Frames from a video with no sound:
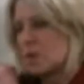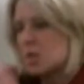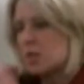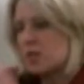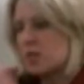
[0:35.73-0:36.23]

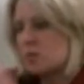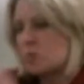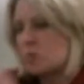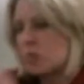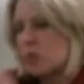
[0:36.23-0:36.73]
Difference
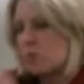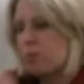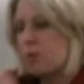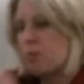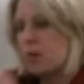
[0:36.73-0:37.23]
between
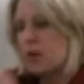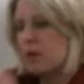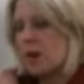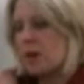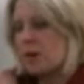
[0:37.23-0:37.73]

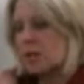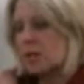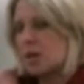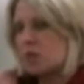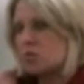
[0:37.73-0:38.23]
prokaryotic
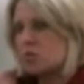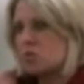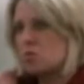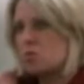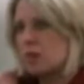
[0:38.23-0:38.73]
cells,
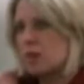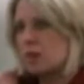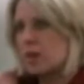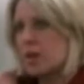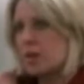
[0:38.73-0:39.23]

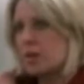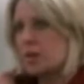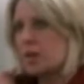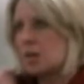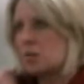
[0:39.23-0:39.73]
eukaryotic
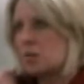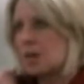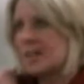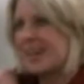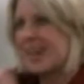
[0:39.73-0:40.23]
cells,
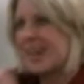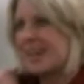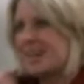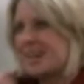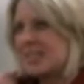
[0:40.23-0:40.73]
and
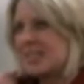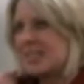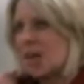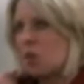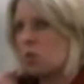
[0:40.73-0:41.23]

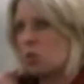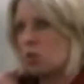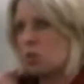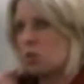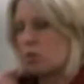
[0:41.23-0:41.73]
acellular